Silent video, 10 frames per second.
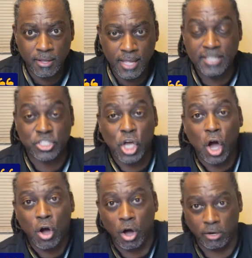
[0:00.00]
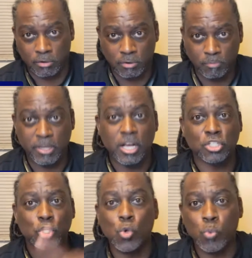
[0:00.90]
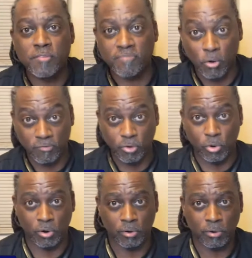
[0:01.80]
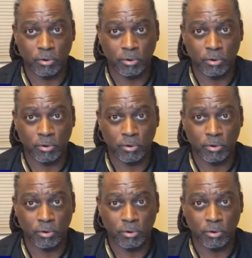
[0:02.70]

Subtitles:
is gone because of who we vote for.